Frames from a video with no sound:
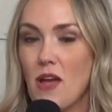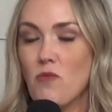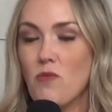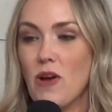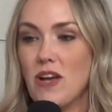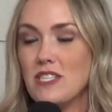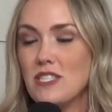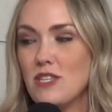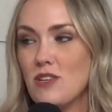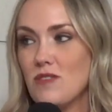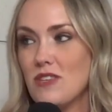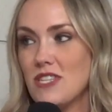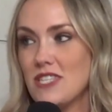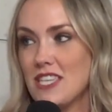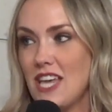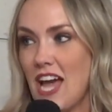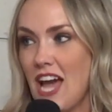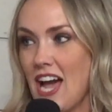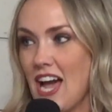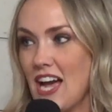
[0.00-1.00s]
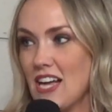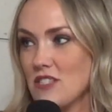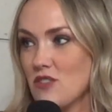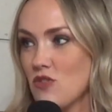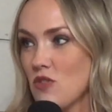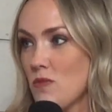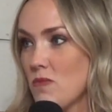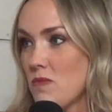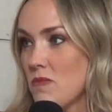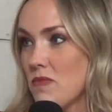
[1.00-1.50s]
rescue these cats
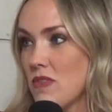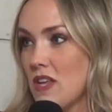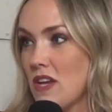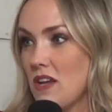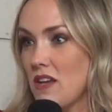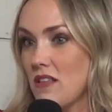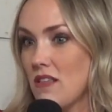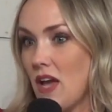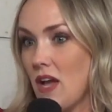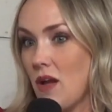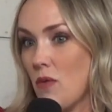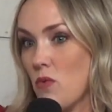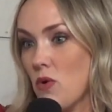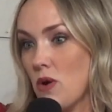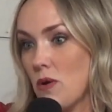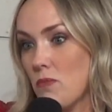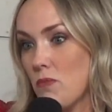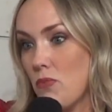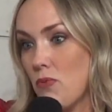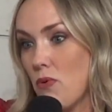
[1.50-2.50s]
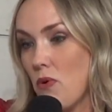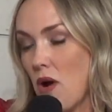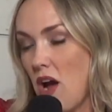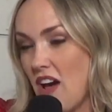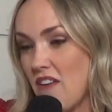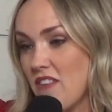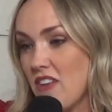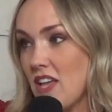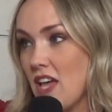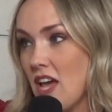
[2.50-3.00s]
from that, like, were in
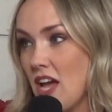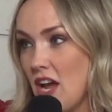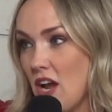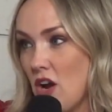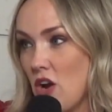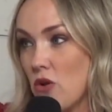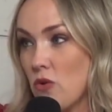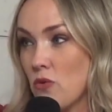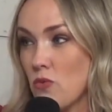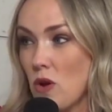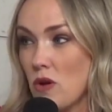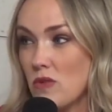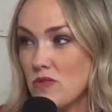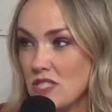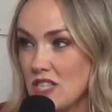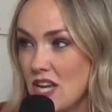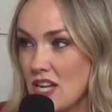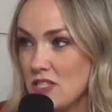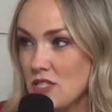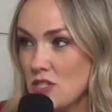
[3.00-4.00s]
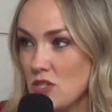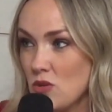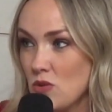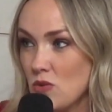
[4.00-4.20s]
private care or roadside zoos.